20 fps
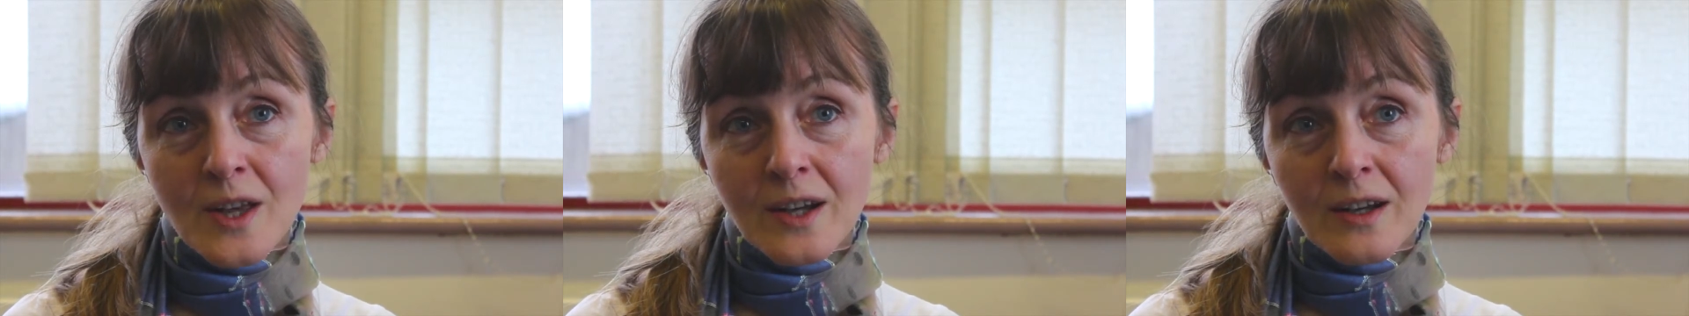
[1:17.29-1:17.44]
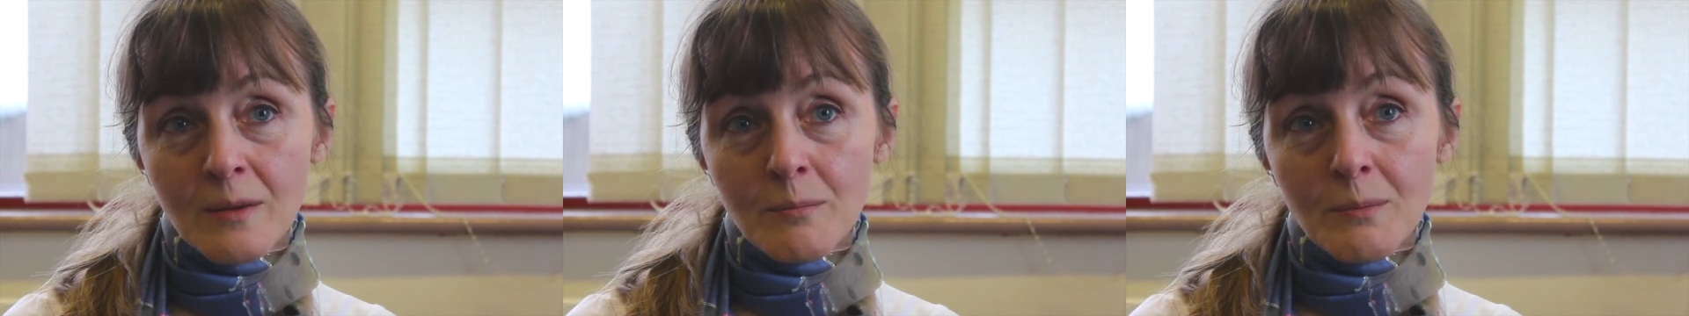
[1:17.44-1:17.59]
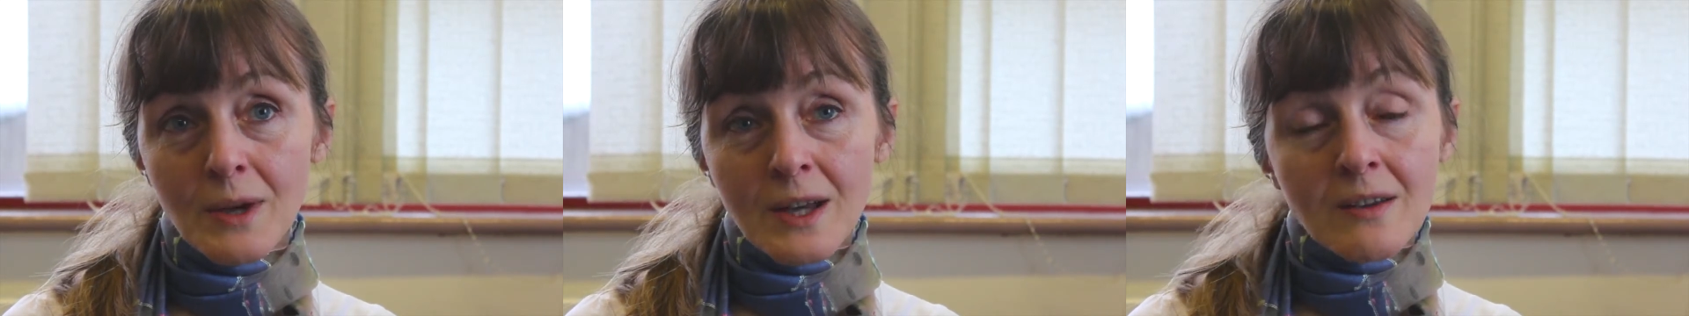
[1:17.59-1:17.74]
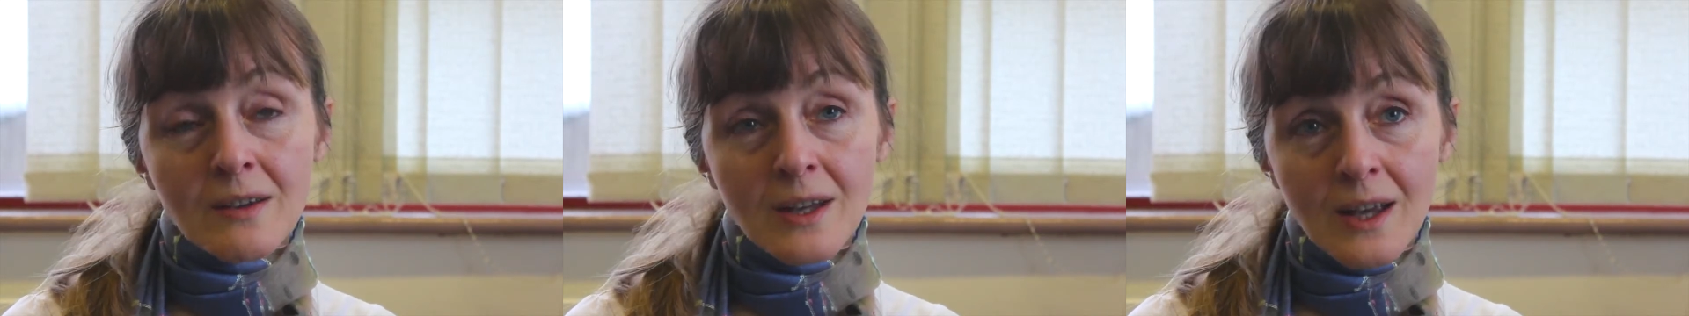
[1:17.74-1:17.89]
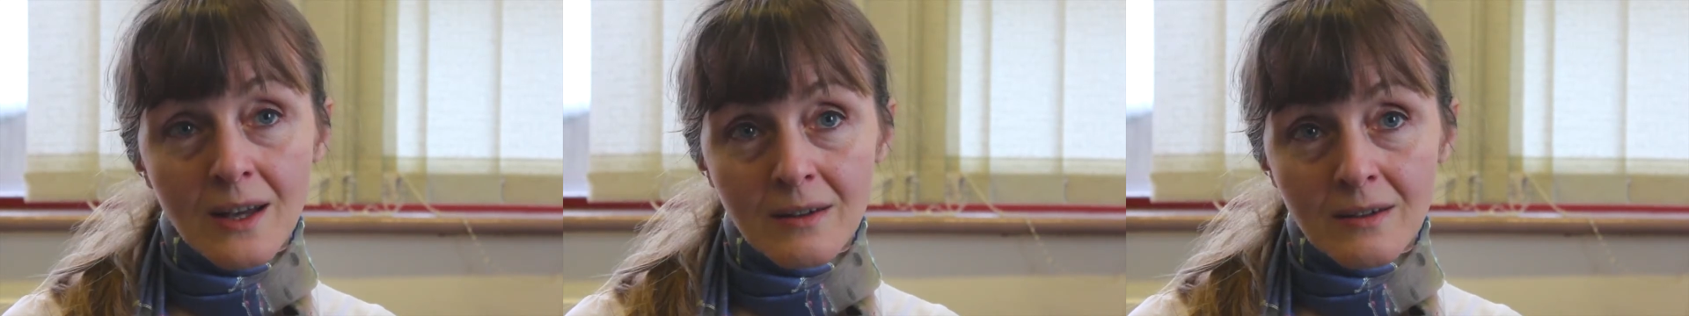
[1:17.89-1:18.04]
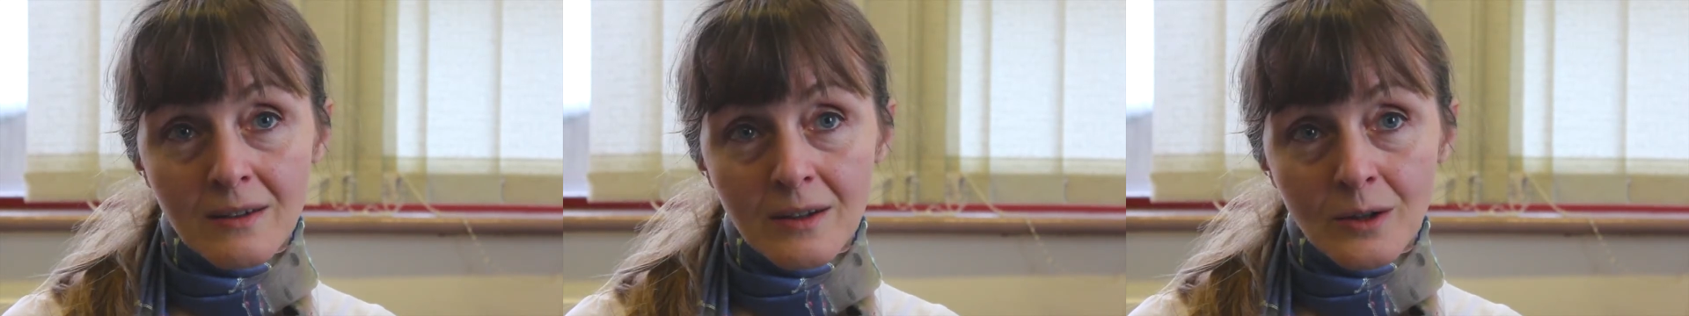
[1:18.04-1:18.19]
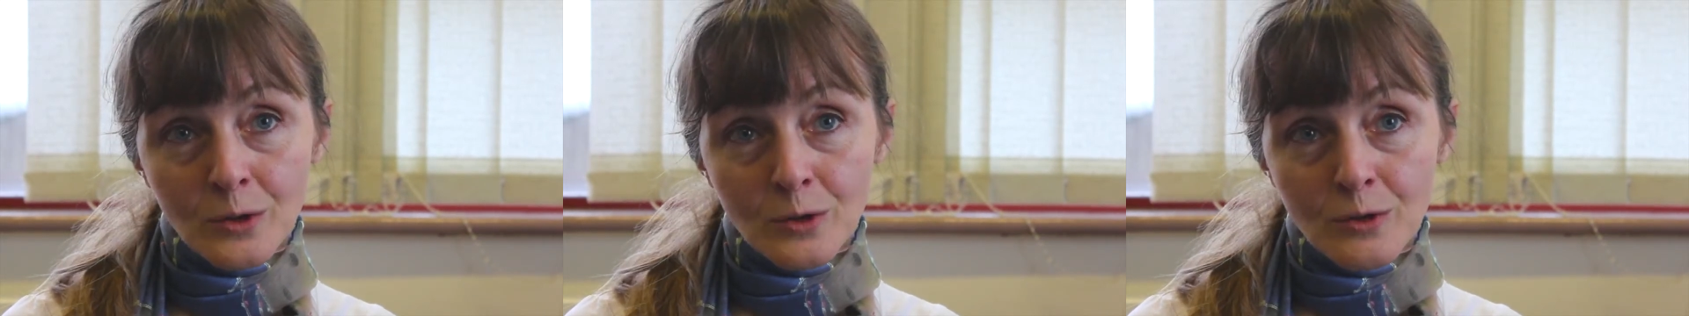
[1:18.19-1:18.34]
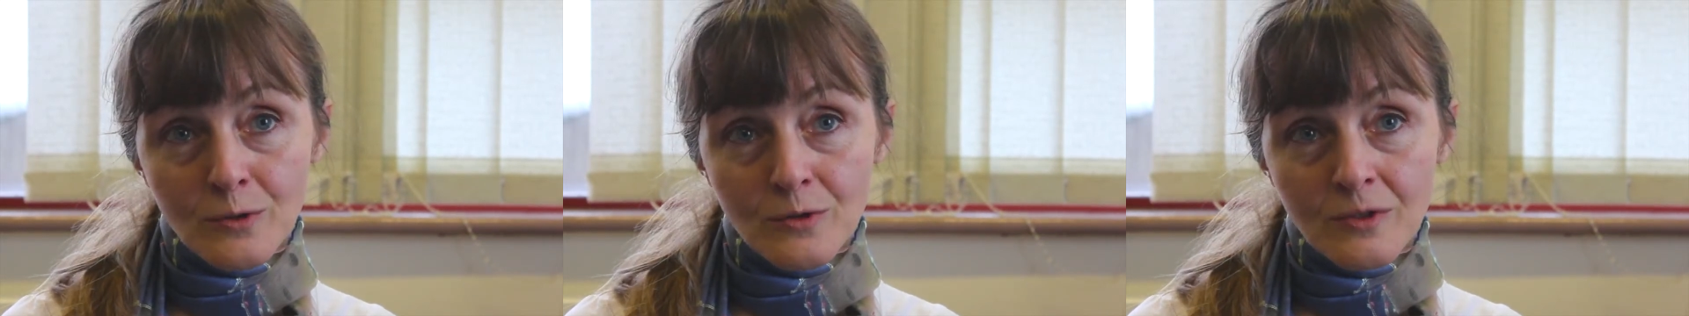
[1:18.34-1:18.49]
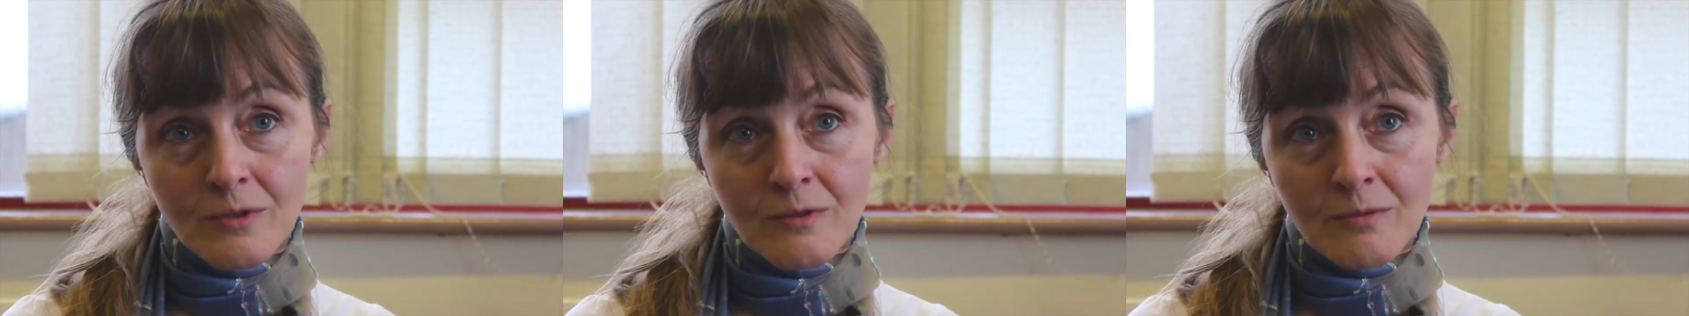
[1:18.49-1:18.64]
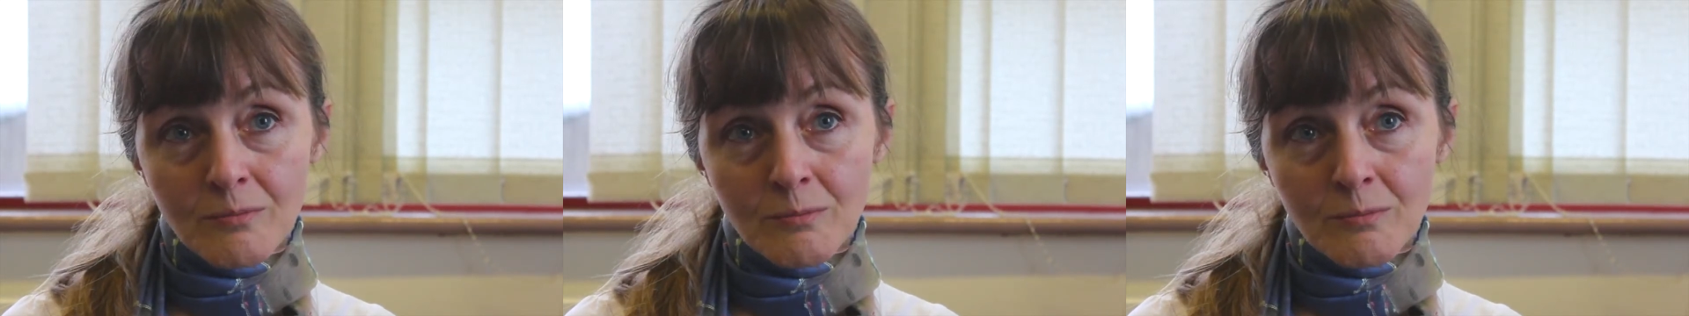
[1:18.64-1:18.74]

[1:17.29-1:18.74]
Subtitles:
they can maintain a lot of